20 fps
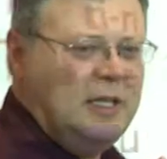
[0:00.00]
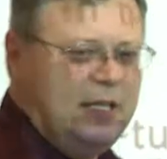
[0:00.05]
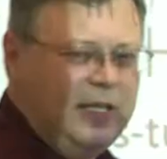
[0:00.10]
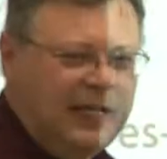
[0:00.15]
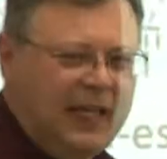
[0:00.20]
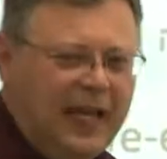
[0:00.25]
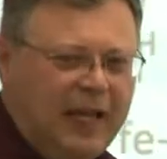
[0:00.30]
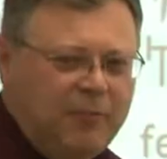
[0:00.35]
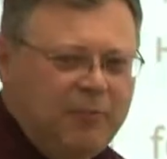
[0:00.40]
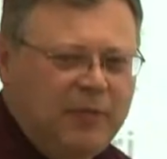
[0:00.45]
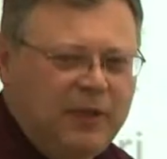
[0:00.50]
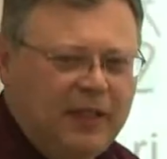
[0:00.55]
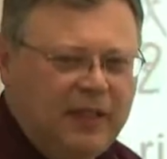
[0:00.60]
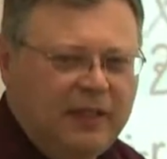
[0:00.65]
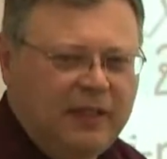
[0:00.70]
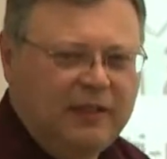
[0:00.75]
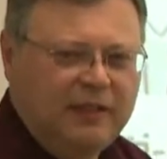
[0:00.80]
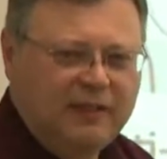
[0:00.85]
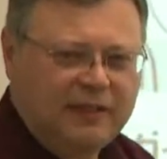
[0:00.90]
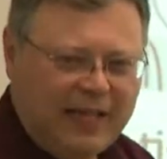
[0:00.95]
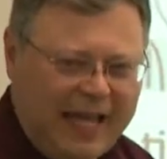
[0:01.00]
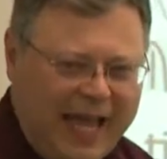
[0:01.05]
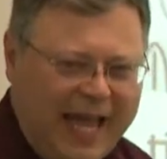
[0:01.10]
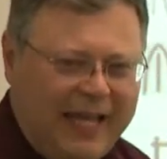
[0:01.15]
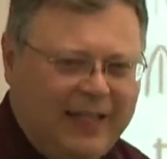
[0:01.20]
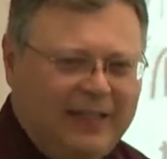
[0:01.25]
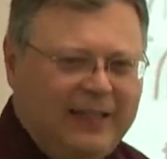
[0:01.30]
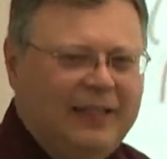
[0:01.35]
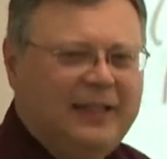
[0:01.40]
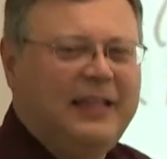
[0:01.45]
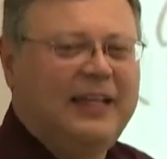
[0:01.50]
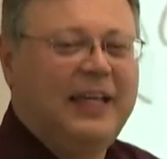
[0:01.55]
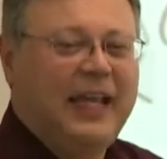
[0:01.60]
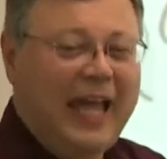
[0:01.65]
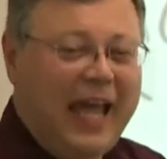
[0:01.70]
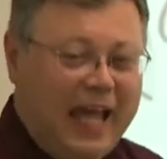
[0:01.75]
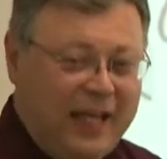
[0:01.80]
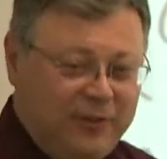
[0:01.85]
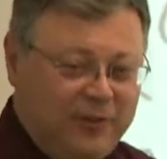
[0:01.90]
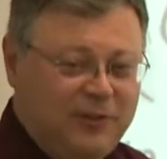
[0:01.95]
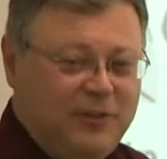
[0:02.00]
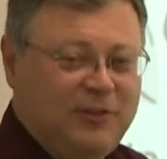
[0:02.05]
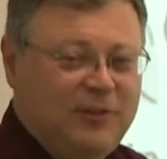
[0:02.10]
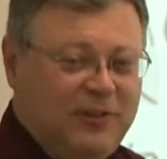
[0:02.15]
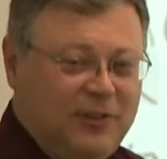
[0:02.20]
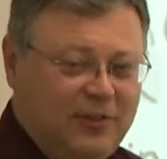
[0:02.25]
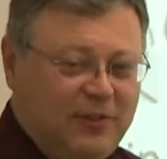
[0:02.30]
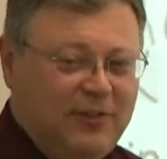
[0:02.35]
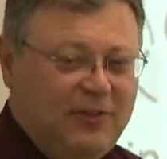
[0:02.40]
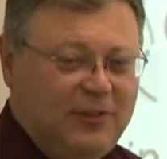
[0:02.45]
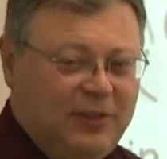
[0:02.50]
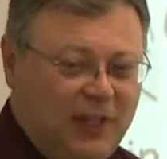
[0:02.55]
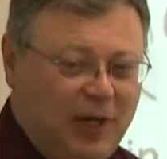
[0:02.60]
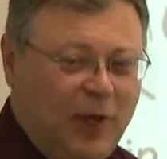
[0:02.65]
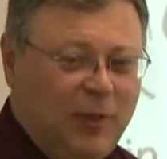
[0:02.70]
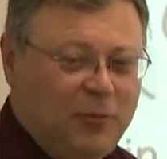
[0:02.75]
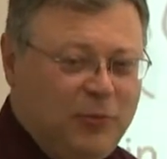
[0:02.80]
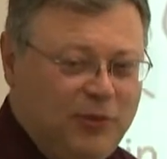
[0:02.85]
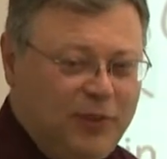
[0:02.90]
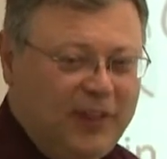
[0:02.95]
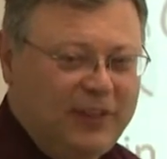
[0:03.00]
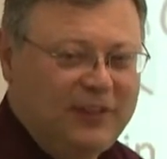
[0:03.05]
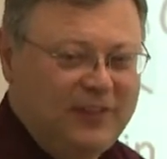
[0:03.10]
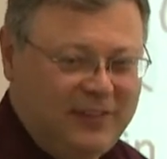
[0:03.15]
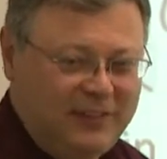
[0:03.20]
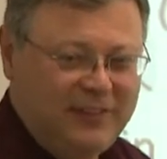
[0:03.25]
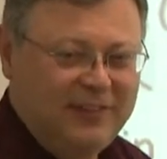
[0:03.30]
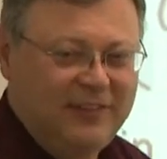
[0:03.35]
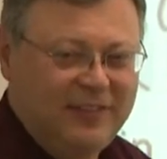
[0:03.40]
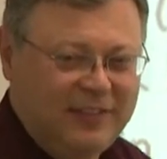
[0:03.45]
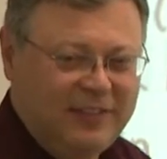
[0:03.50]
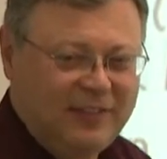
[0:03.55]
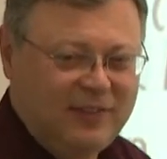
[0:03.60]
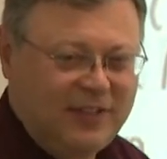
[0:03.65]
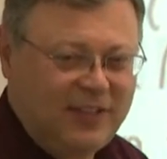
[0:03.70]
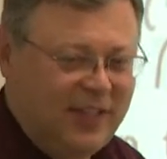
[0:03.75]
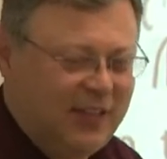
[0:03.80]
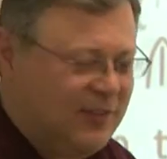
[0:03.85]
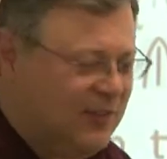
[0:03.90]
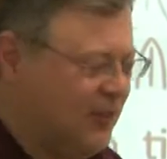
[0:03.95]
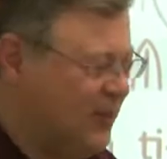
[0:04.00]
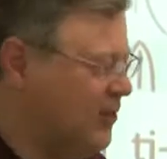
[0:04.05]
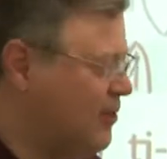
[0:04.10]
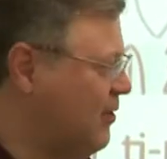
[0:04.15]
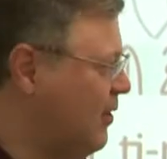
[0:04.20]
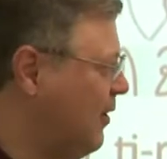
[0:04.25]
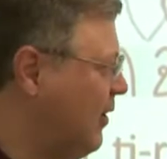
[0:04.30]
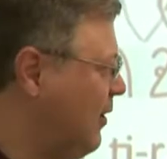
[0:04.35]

can be read as the object, in this case, this